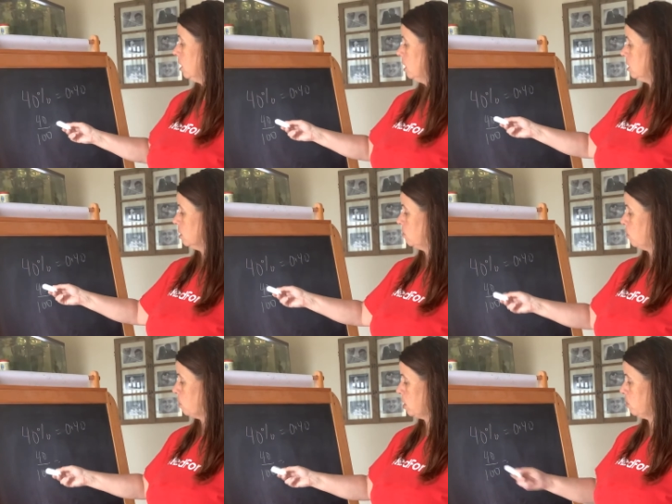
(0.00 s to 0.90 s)
does
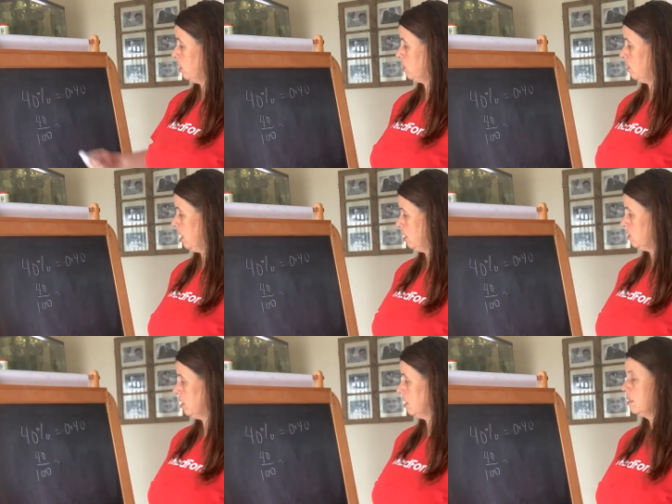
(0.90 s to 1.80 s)
40 go into
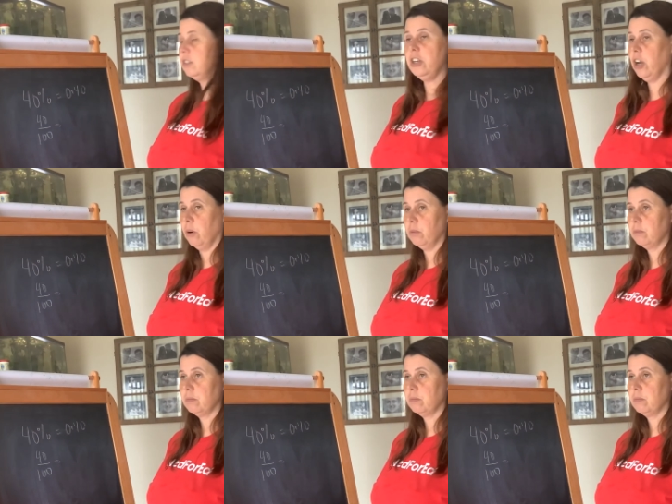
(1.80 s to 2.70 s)
100? No.
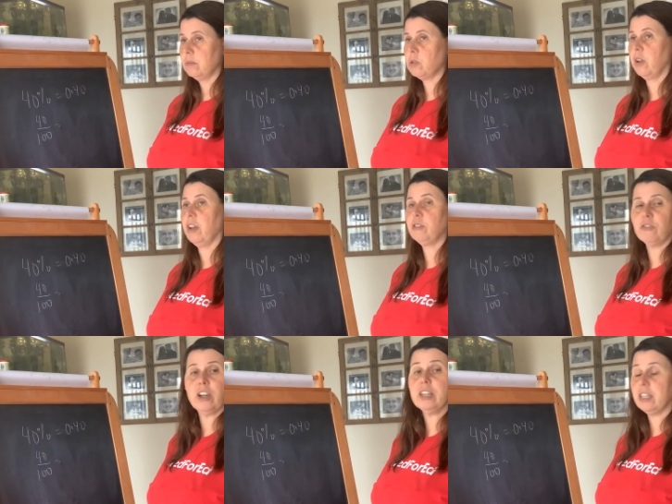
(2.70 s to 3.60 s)
So I have to
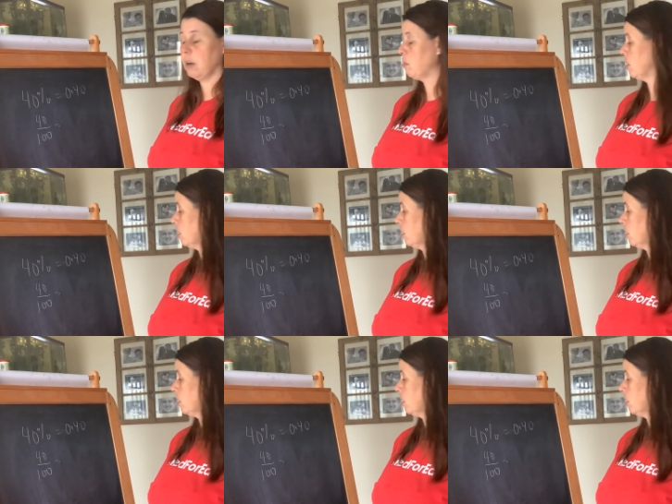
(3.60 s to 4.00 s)
find a number that